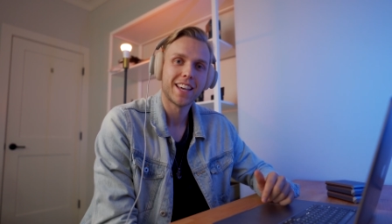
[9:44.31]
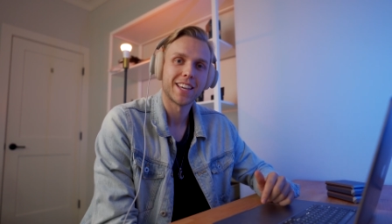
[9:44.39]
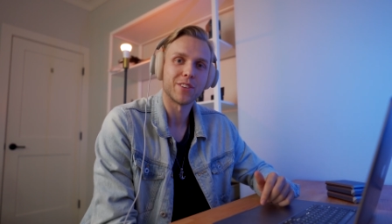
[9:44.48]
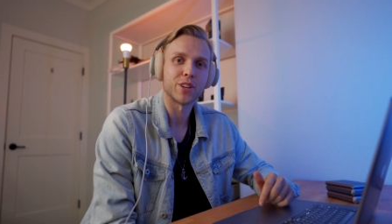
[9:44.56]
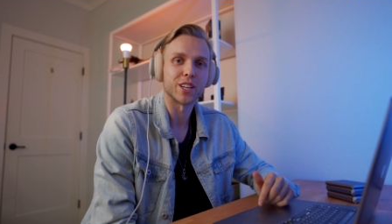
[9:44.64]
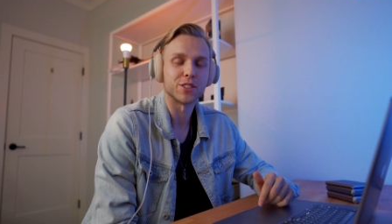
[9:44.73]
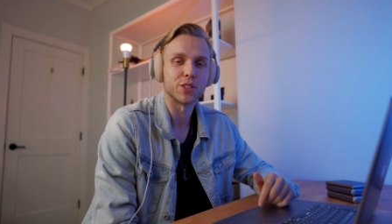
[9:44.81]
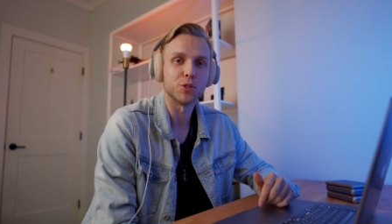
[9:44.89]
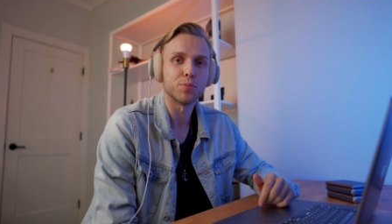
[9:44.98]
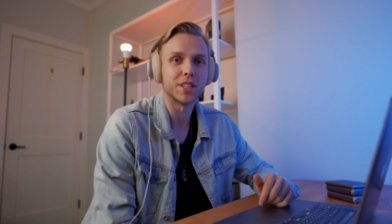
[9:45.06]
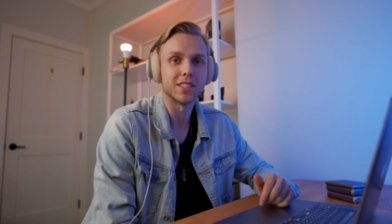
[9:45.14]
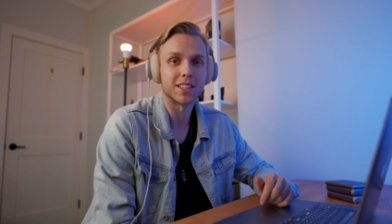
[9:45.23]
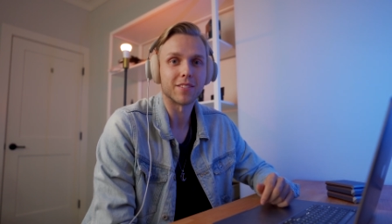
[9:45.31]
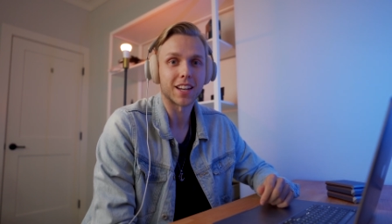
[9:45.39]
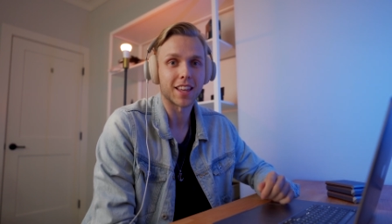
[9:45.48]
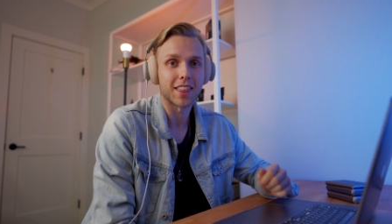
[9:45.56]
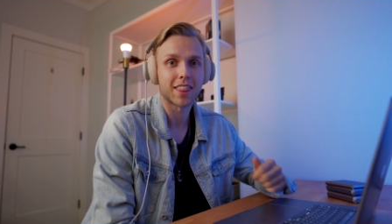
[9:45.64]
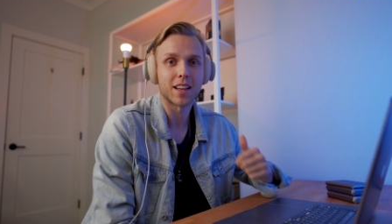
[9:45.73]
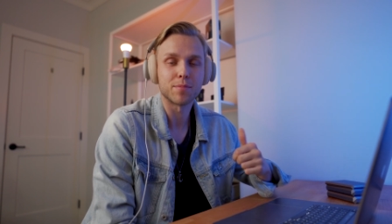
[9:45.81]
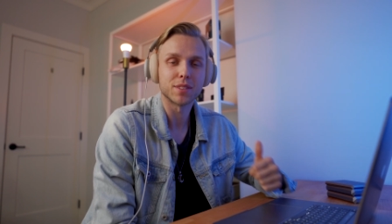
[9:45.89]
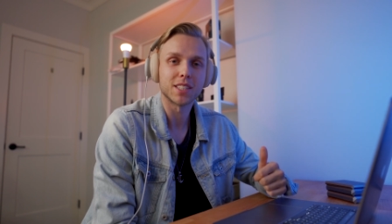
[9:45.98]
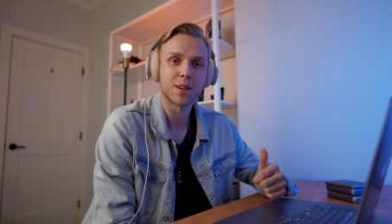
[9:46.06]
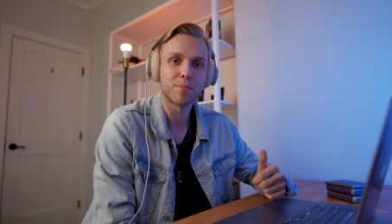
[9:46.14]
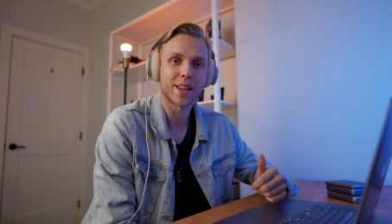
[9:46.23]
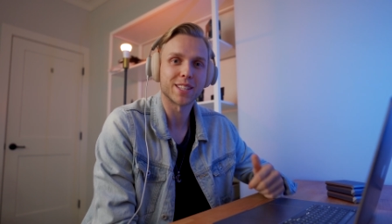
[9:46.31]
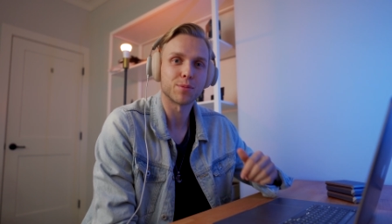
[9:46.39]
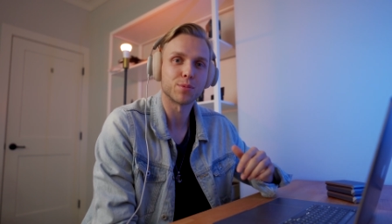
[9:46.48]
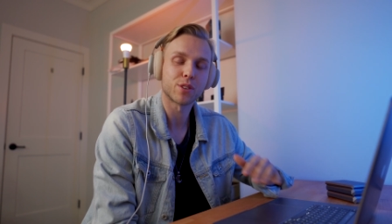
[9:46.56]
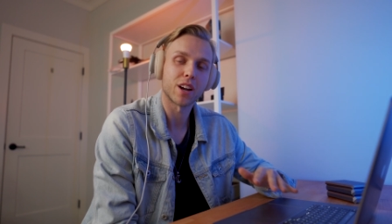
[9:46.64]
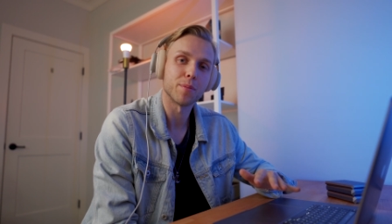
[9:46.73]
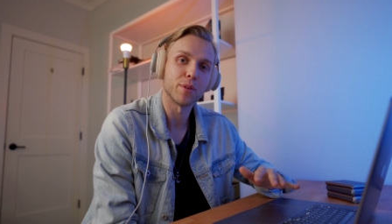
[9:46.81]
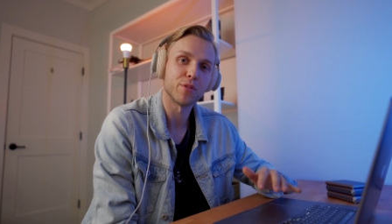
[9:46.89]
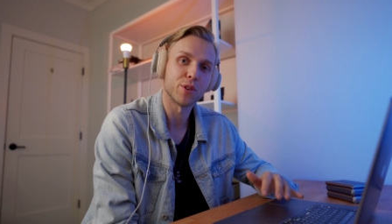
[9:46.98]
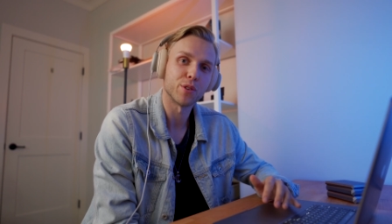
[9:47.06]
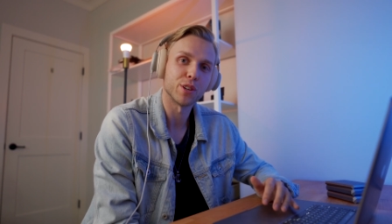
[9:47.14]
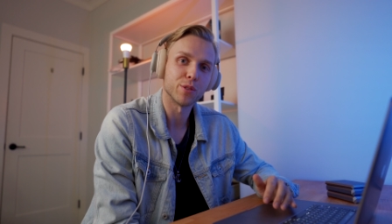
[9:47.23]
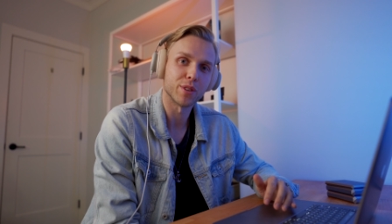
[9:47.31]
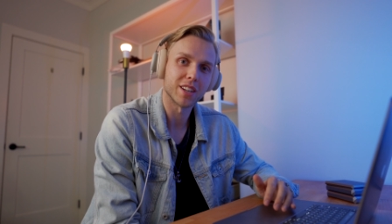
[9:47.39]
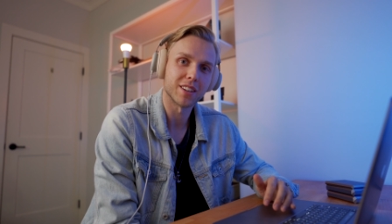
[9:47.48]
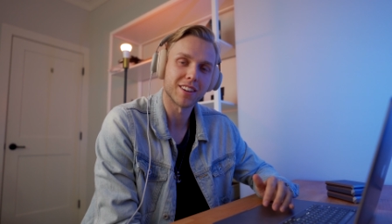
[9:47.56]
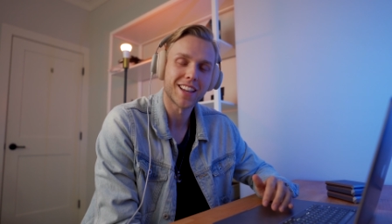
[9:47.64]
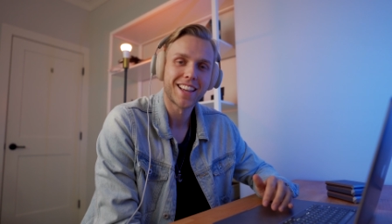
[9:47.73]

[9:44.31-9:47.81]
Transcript: If you guys do, please give it a thumbs up and subscribe if you are new here.